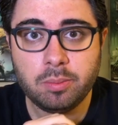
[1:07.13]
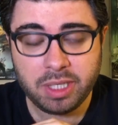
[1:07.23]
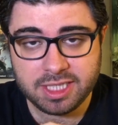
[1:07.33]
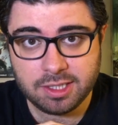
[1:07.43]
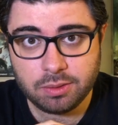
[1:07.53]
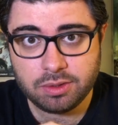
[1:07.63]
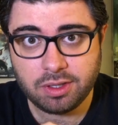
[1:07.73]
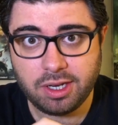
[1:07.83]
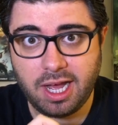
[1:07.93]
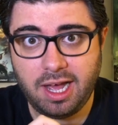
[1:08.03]
Please note
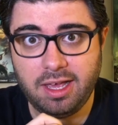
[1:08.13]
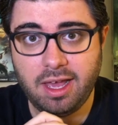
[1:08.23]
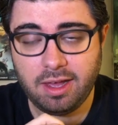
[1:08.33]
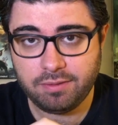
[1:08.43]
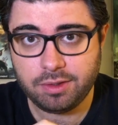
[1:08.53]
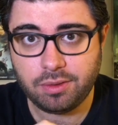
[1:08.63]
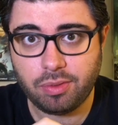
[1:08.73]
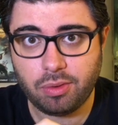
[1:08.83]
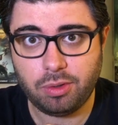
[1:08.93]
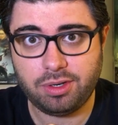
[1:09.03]
that I haven't
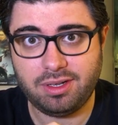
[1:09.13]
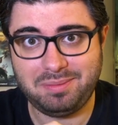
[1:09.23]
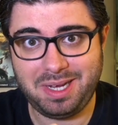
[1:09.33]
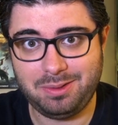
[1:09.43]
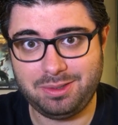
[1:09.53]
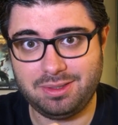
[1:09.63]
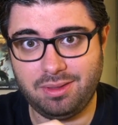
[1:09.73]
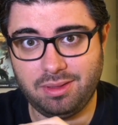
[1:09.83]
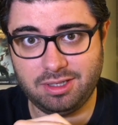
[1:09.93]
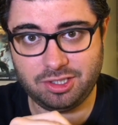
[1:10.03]
thought about
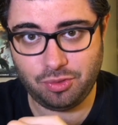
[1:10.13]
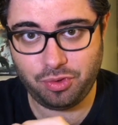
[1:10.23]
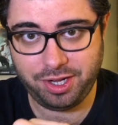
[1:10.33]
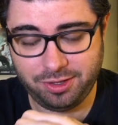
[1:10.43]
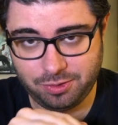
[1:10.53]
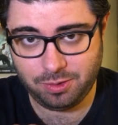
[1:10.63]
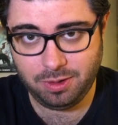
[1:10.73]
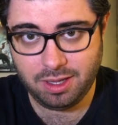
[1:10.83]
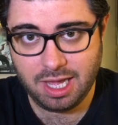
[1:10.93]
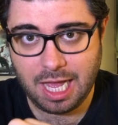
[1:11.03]
the story at
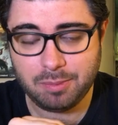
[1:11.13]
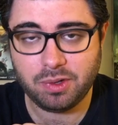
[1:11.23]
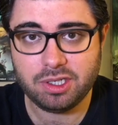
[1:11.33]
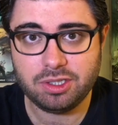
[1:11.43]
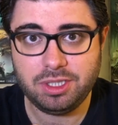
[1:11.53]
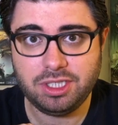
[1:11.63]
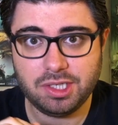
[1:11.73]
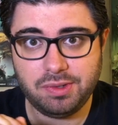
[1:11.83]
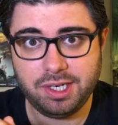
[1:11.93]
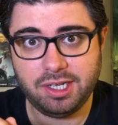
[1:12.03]
all. I'm going to be
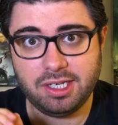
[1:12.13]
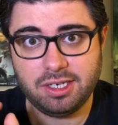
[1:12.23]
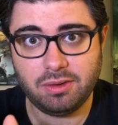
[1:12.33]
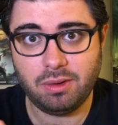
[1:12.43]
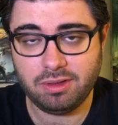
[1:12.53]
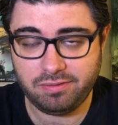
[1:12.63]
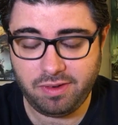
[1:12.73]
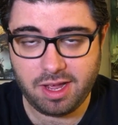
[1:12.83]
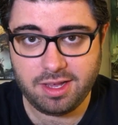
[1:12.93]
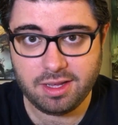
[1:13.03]
generating it on the
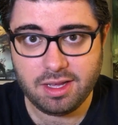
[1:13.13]
fly